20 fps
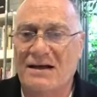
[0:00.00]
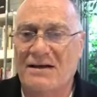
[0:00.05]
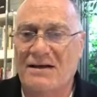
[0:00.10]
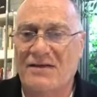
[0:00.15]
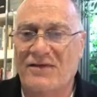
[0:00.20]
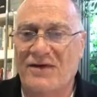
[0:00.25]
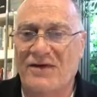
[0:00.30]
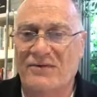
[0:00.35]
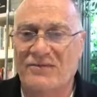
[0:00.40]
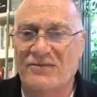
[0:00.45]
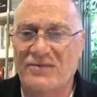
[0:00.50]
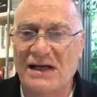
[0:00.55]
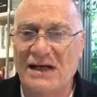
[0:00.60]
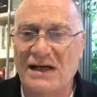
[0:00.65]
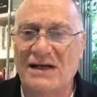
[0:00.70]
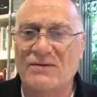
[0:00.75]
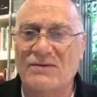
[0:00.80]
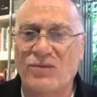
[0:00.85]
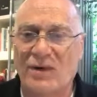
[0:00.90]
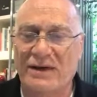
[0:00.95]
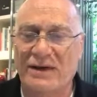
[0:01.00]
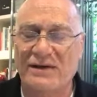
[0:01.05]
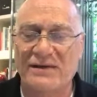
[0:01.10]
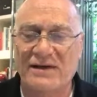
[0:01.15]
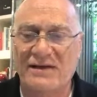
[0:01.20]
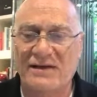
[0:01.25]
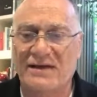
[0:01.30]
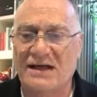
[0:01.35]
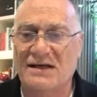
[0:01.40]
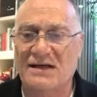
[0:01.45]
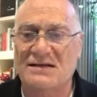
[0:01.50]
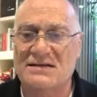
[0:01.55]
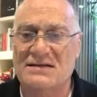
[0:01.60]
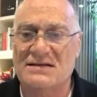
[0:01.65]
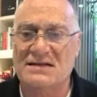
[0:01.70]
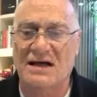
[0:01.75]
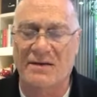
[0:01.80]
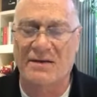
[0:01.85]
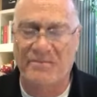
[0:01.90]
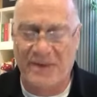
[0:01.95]
that really one of the things
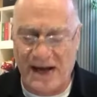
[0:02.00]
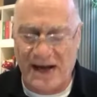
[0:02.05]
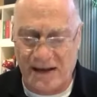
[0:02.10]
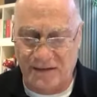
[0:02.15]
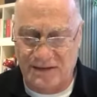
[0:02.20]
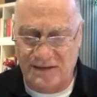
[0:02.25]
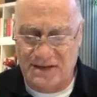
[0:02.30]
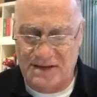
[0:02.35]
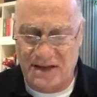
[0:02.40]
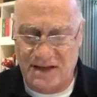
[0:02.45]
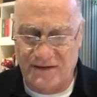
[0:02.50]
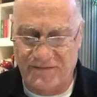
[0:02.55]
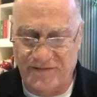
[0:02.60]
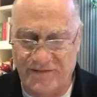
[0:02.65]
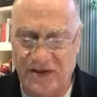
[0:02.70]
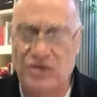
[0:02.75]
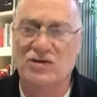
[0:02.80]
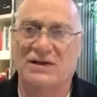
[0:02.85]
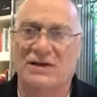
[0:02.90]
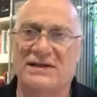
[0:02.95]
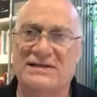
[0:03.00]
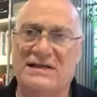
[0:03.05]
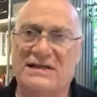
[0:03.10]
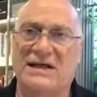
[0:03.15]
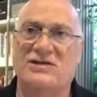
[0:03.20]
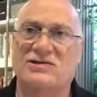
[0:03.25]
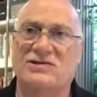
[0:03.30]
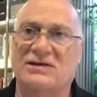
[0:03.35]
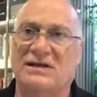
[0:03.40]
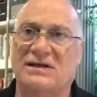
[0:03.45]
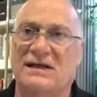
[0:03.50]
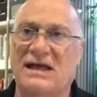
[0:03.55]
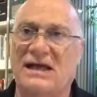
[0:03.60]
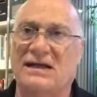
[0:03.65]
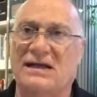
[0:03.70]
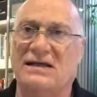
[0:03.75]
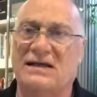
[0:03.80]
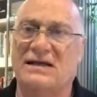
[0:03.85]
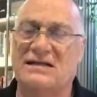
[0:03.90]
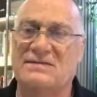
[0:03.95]
about visualization,
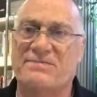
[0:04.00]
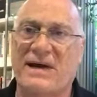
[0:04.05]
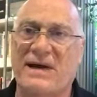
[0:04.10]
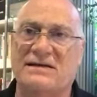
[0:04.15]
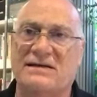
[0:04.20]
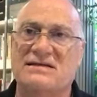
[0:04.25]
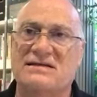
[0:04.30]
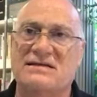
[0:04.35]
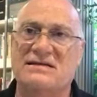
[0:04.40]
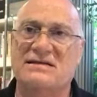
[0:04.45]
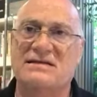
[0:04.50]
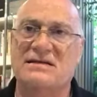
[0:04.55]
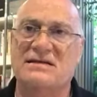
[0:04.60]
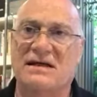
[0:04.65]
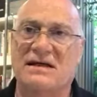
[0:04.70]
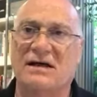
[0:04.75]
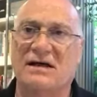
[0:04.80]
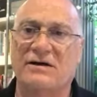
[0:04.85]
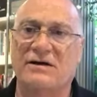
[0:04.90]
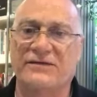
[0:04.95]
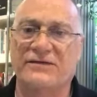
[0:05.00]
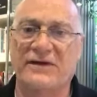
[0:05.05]
again, is back to this thing of